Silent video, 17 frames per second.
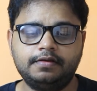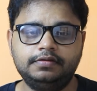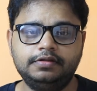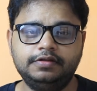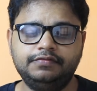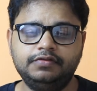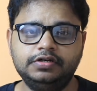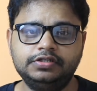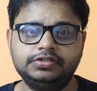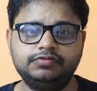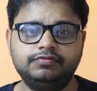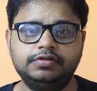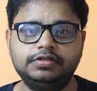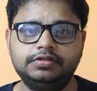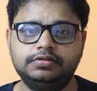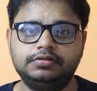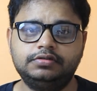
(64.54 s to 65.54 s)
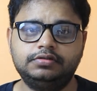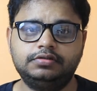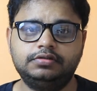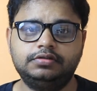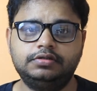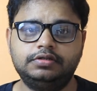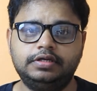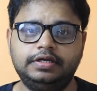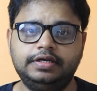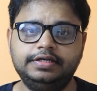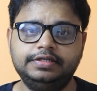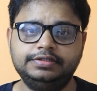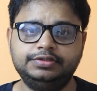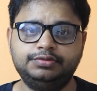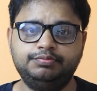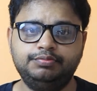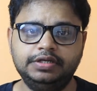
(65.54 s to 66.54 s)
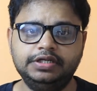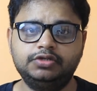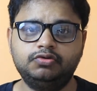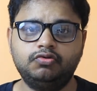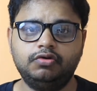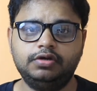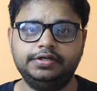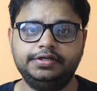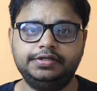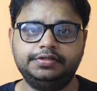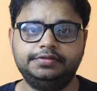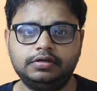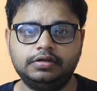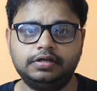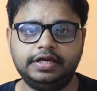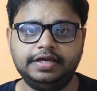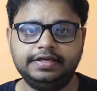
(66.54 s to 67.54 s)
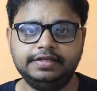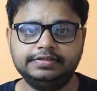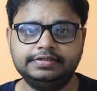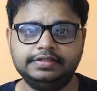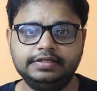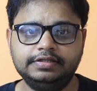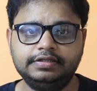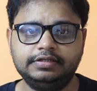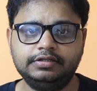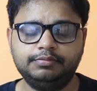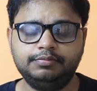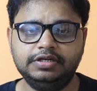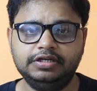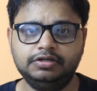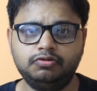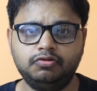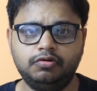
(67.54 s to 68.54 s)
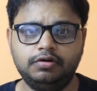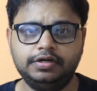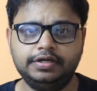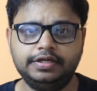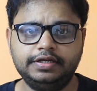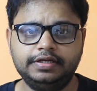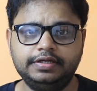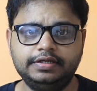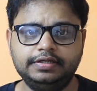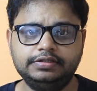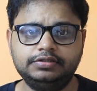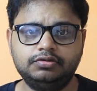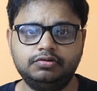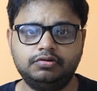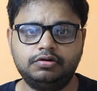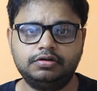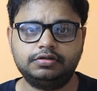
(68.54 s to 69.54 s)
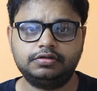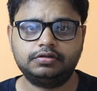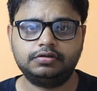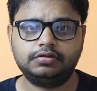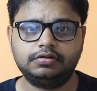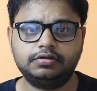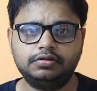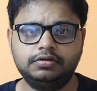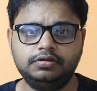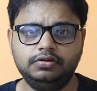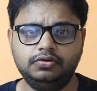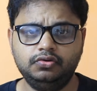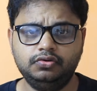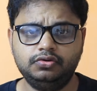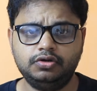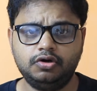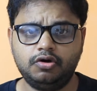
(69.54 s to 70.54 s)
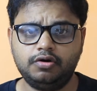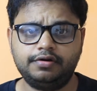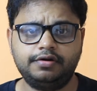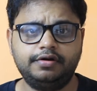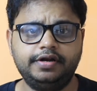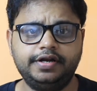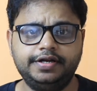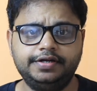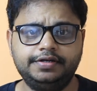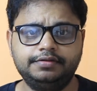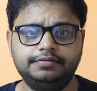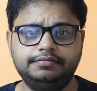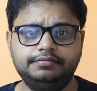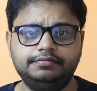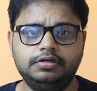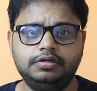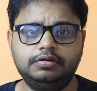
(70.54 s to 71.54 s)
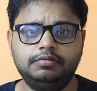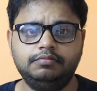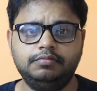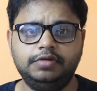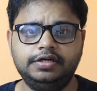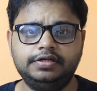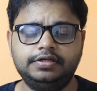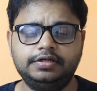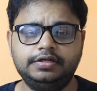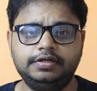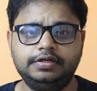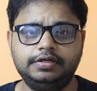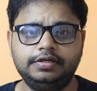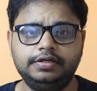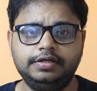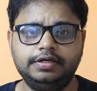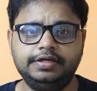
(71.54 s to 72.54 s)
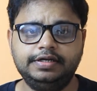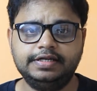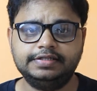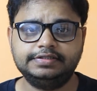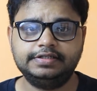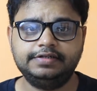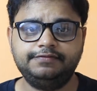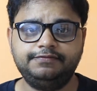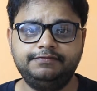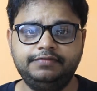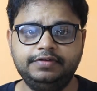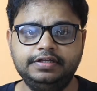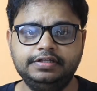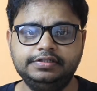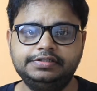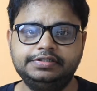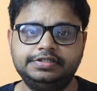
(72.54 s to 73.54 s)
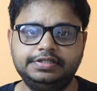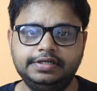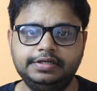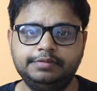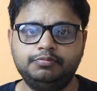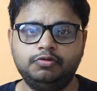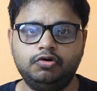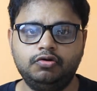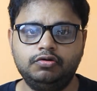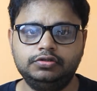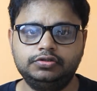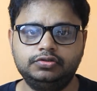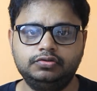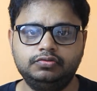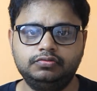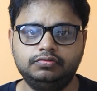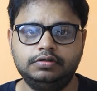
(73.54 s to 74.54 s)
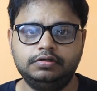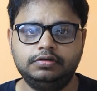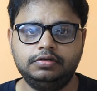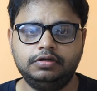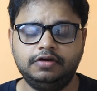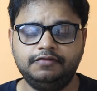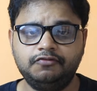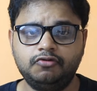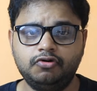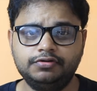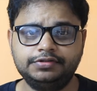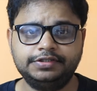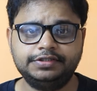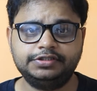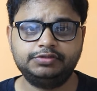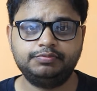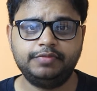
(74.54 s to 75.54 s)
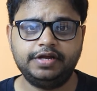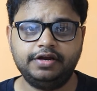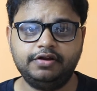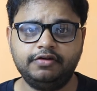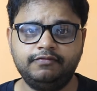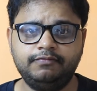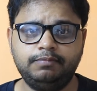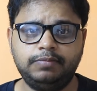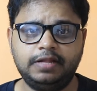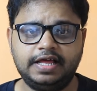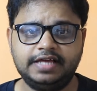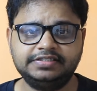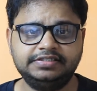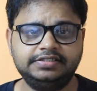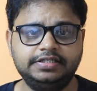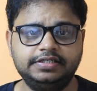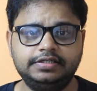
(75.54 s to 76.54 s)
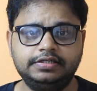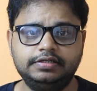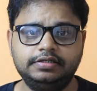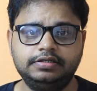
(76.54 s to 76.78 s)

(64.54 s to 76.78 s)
The first one is build quality. I can say that the build quality is not good or great, but it doesn't feel cheap also. Of course, it's made of plastic